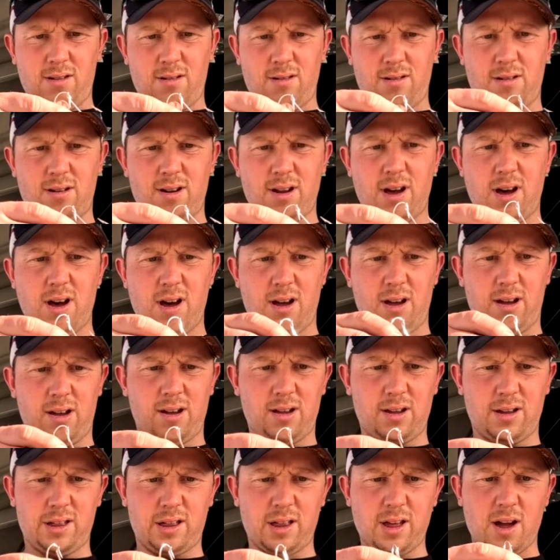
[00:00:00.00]
Righto,
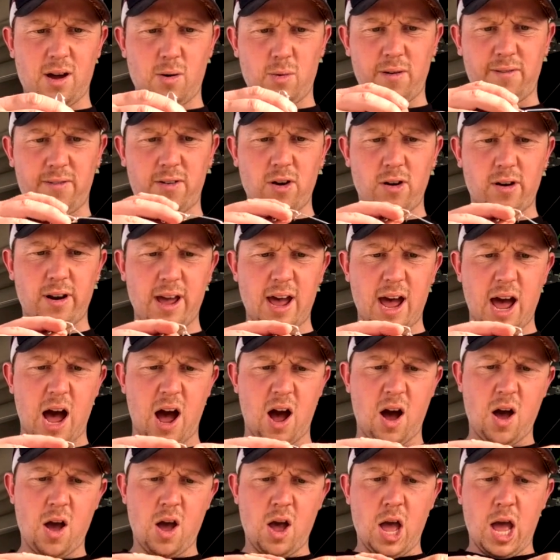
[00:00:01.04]
so we've got
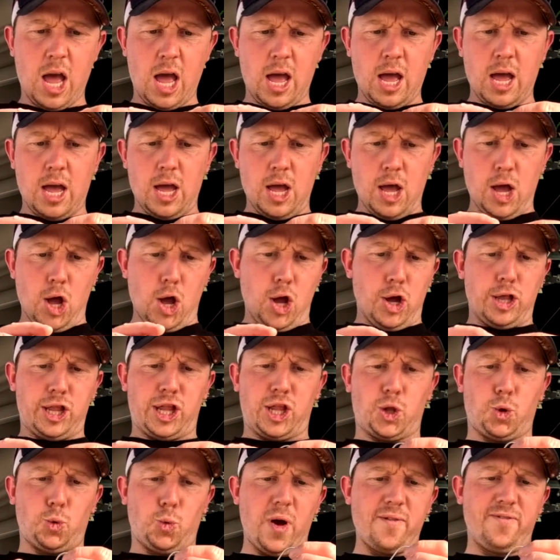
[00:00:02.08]
our
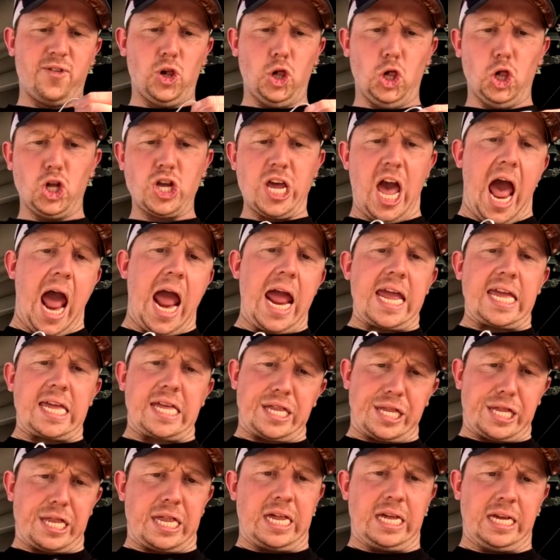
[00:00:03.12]
swivel
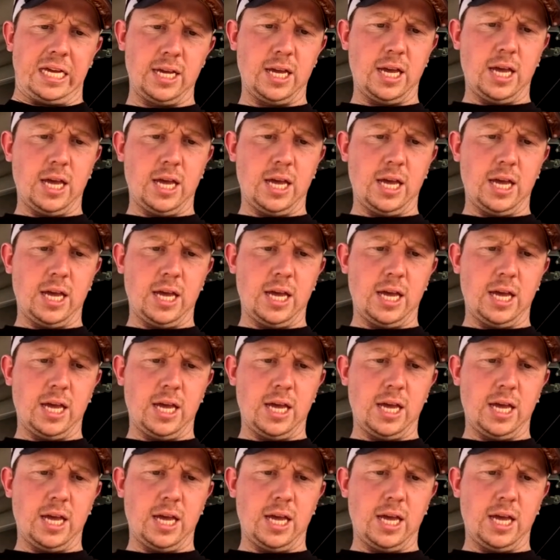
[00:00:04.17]
gangs,